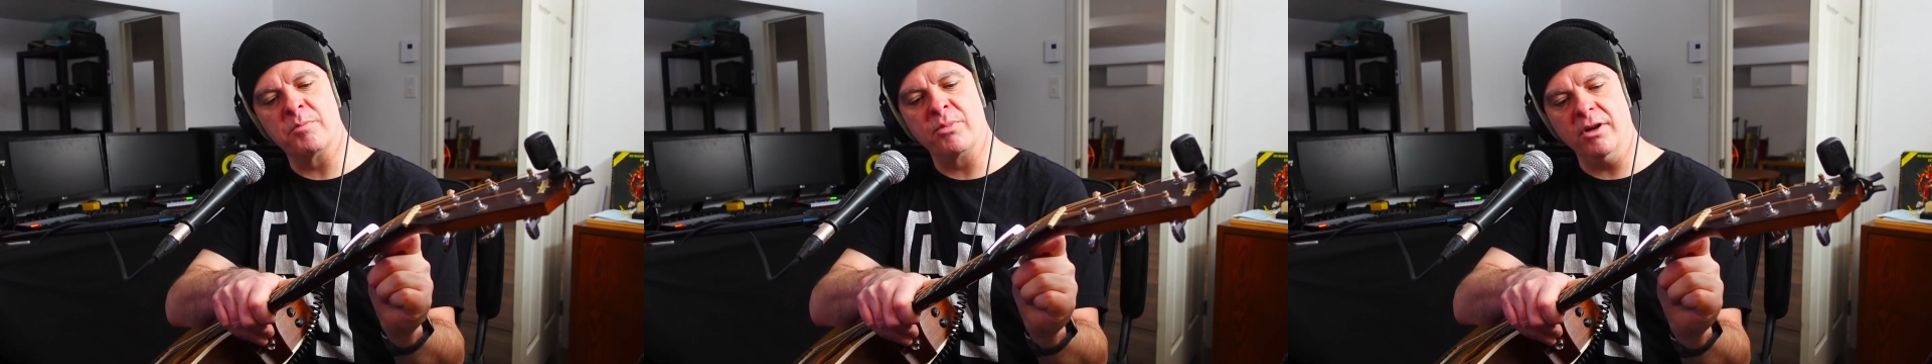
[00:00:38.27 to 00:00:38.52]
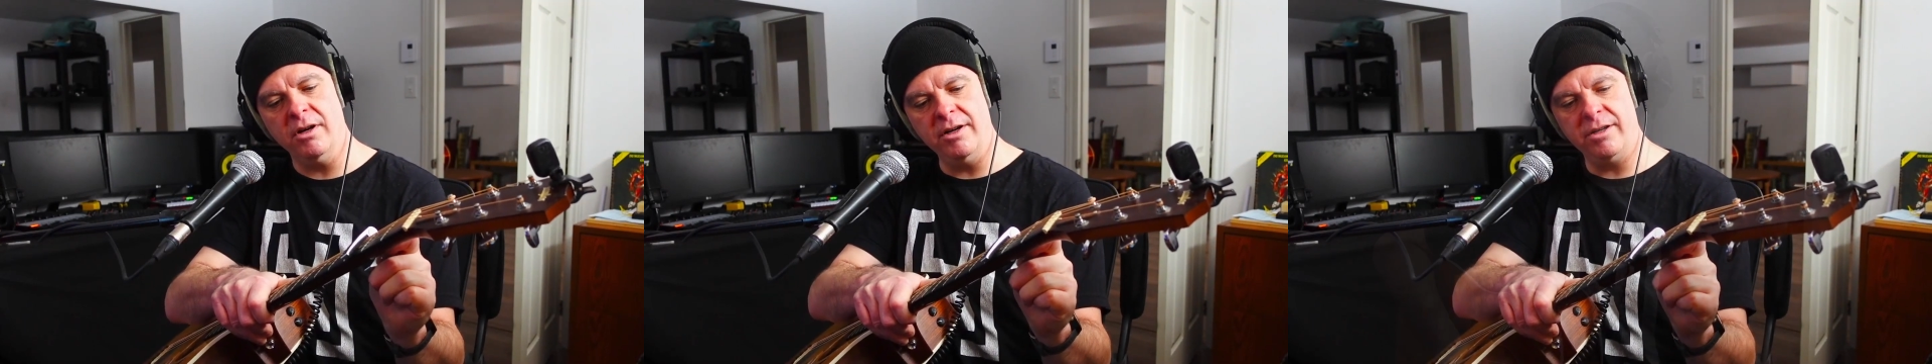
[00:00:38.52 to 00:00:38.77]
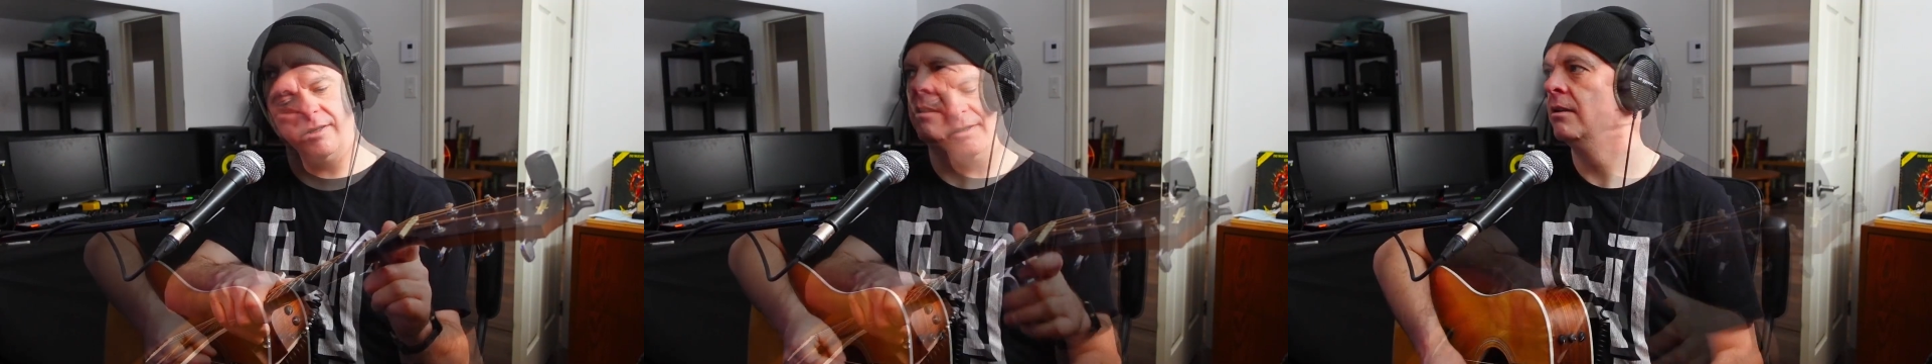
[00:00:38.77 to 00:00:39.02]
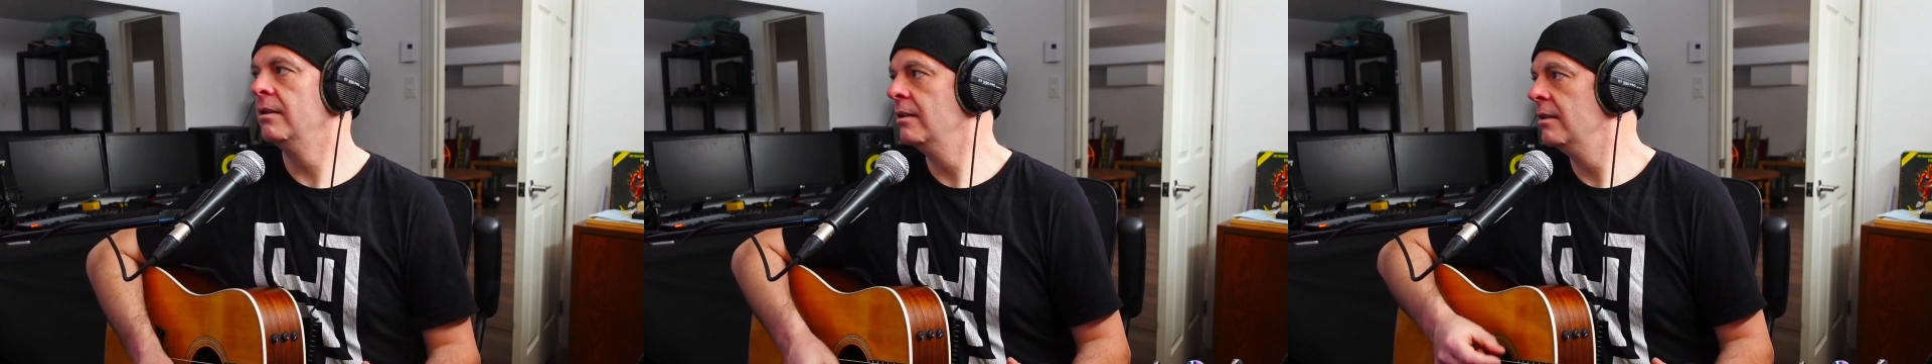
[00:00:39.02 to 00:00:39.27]
bird?
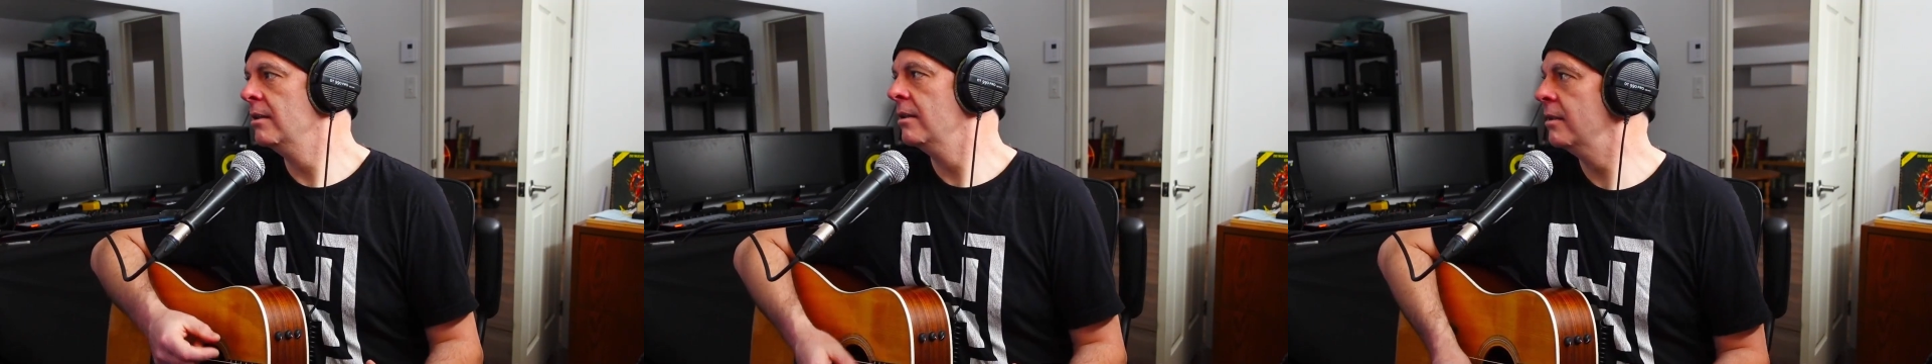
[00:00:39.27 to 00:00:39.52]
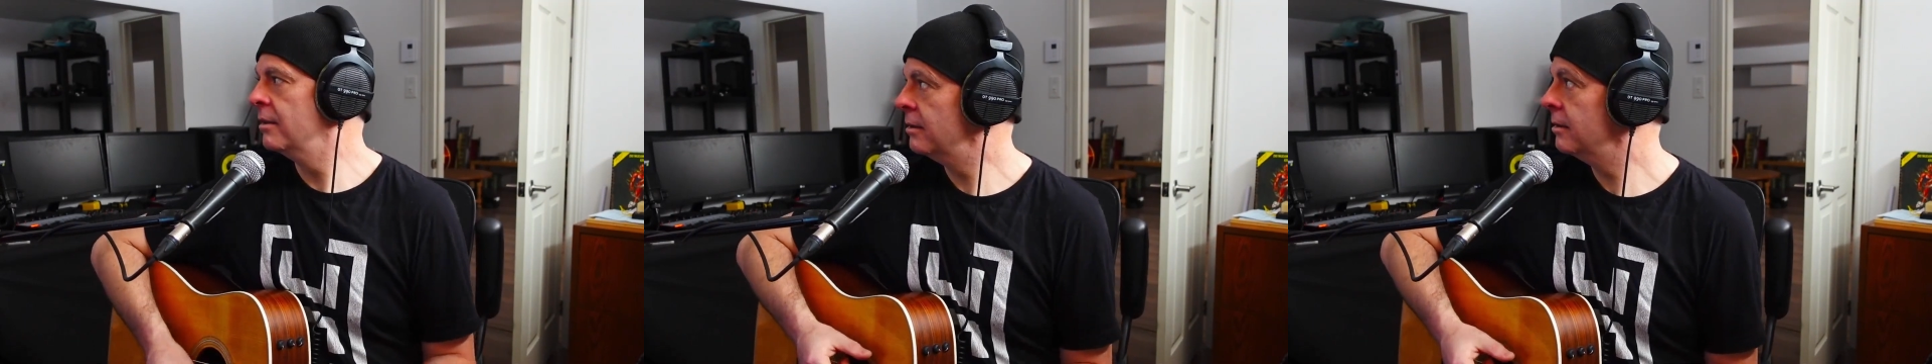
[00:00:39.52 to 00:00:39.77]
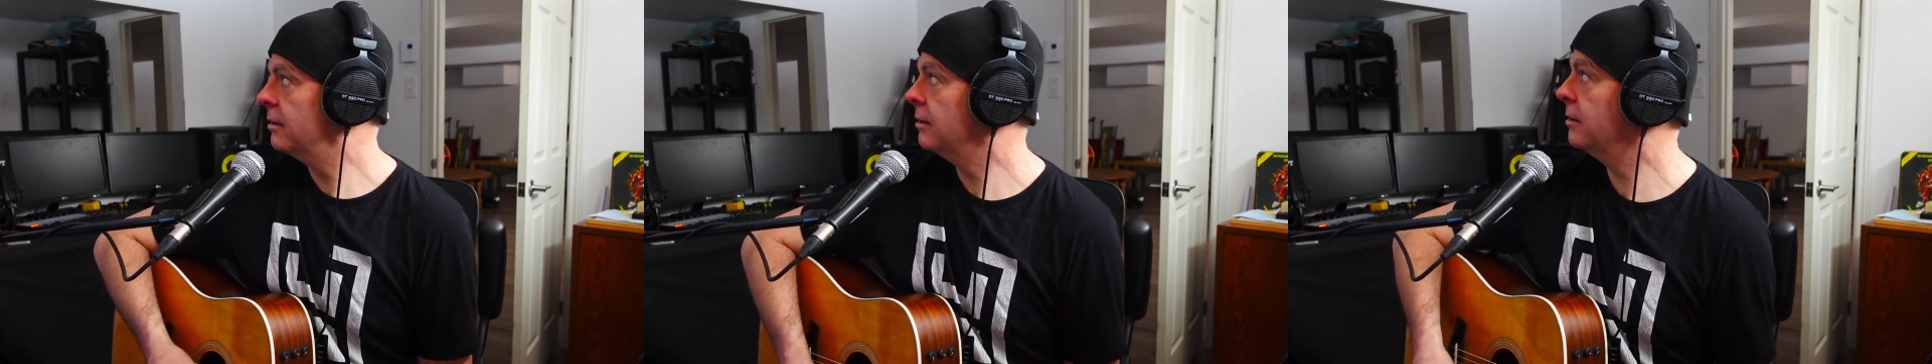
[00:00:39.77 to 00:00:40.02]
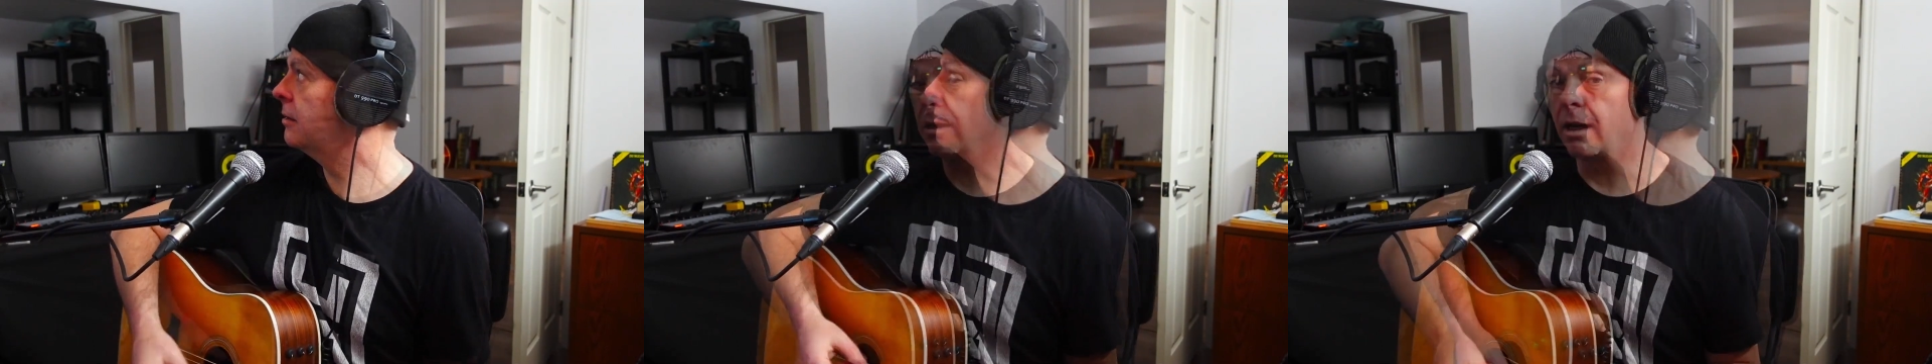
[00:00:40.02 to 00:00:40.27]

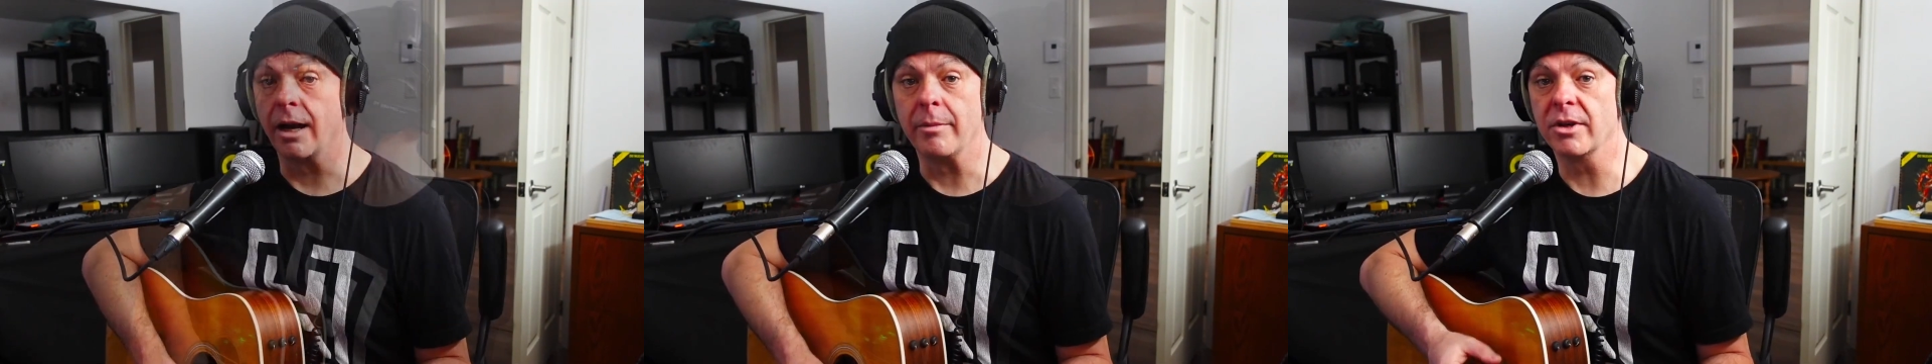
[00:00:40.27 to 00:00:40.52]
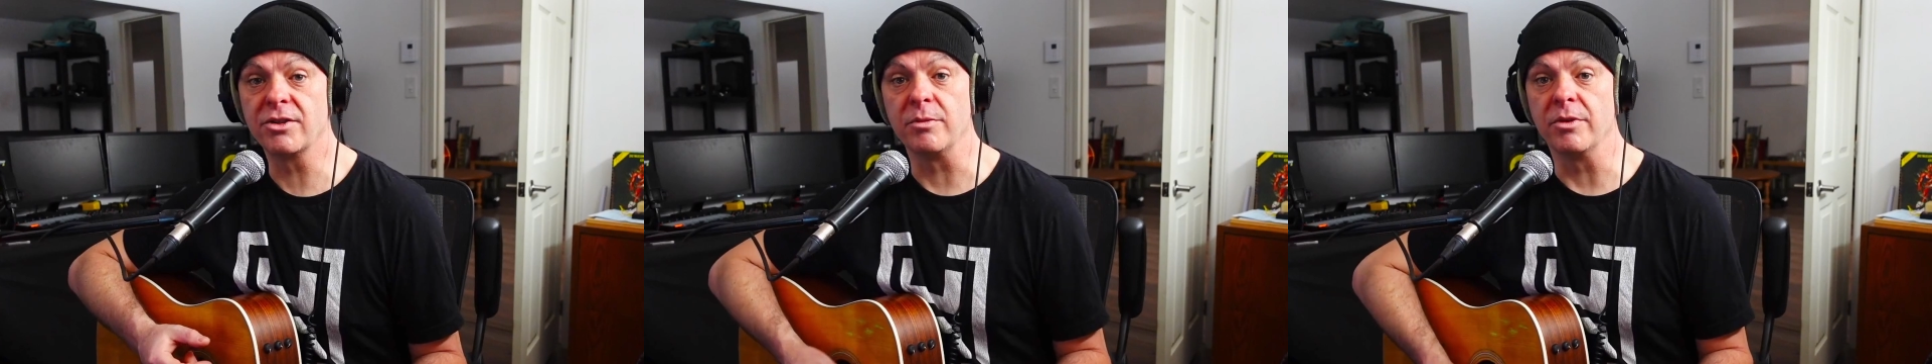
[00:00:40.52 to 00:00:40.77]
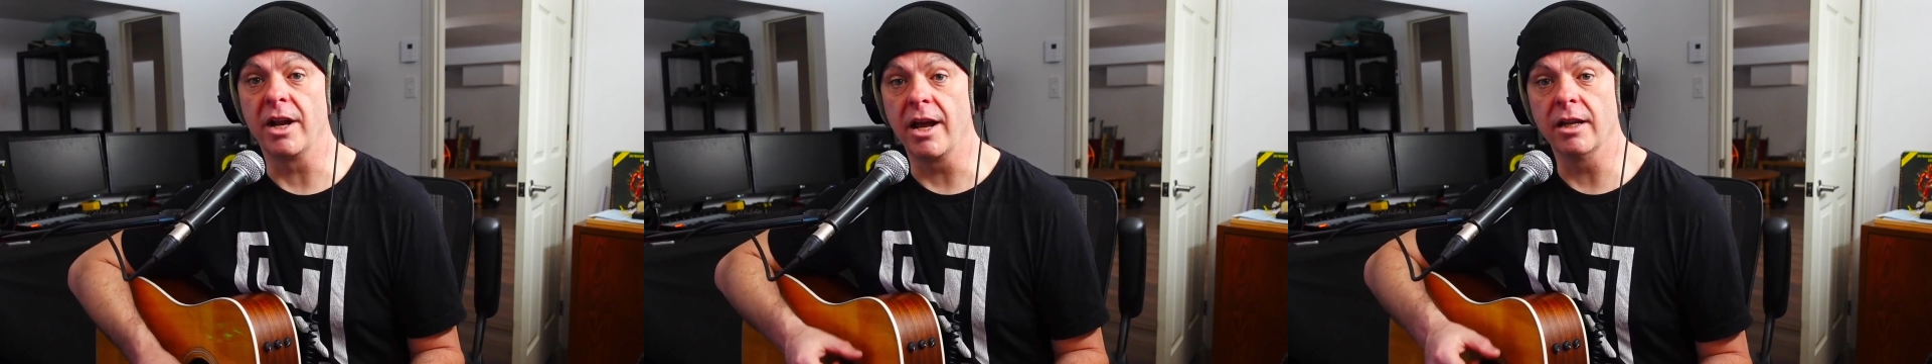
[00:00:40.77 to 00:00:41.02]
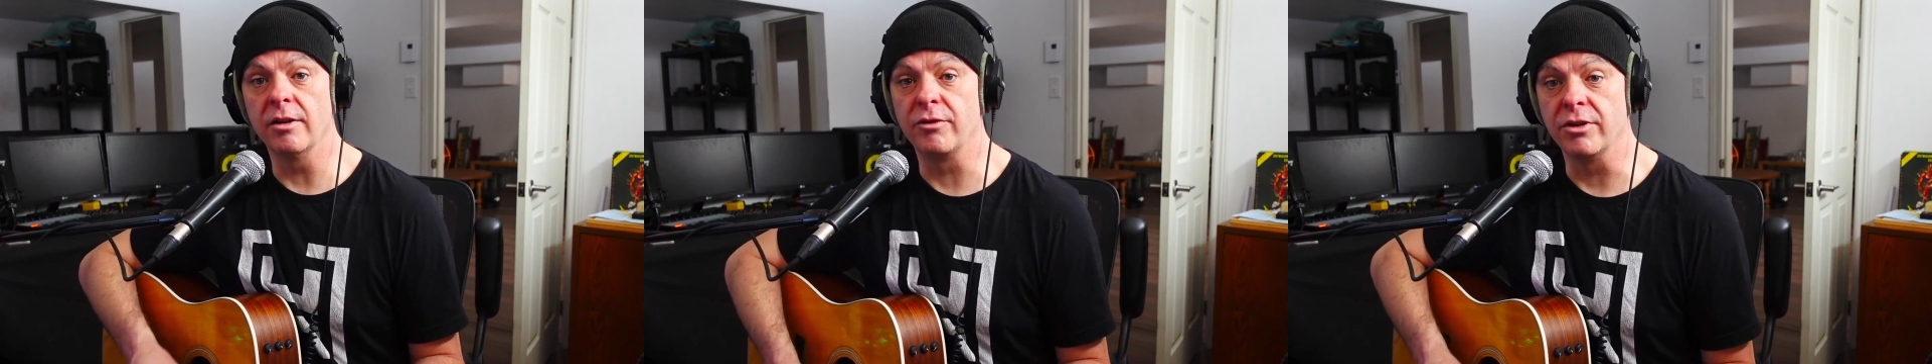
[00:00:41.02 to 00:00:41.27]
I must have been
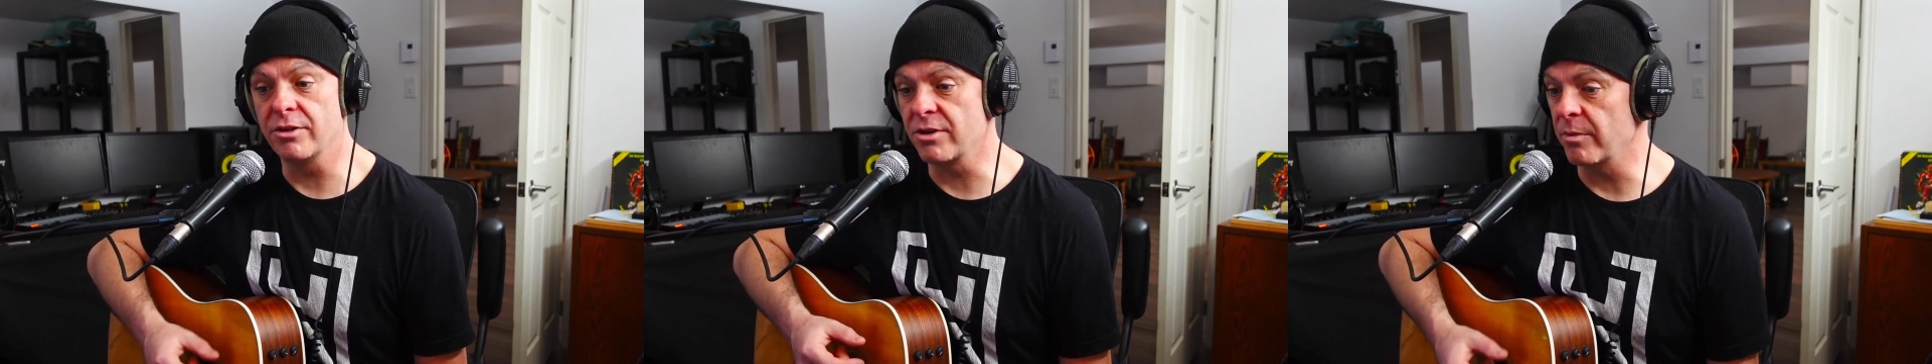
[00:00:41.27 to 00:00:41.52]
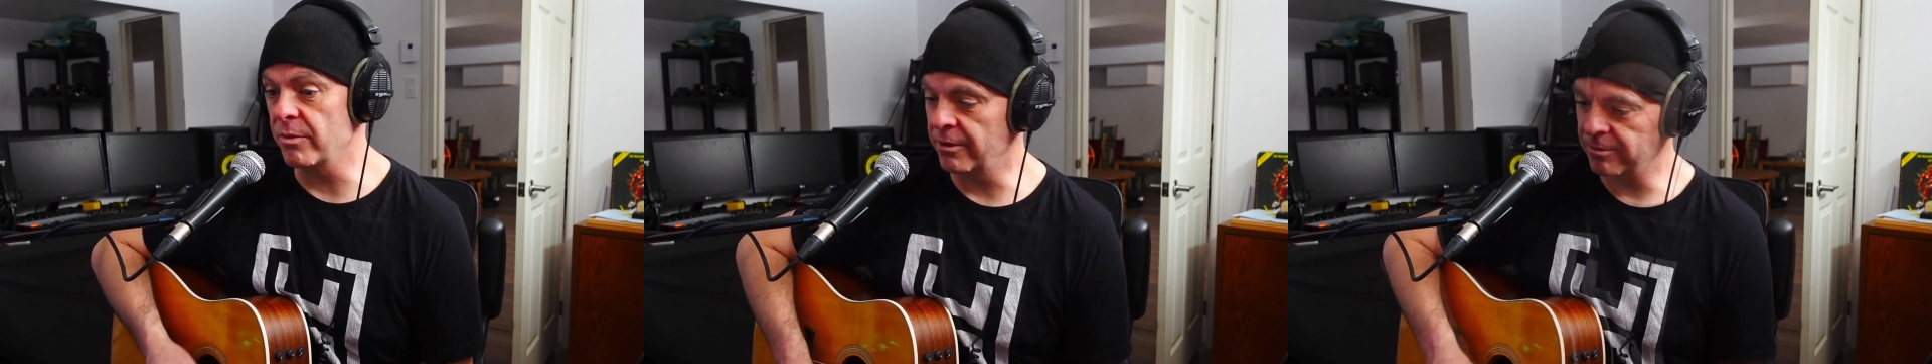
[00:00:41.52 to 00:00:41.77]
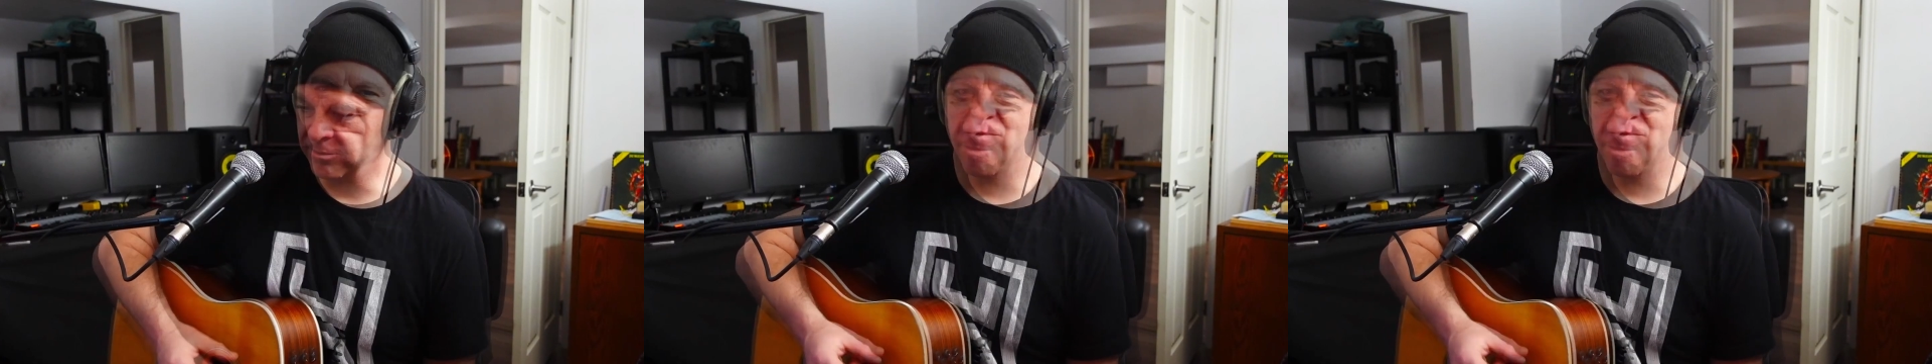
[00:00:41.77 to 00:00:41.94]
an elephant or something.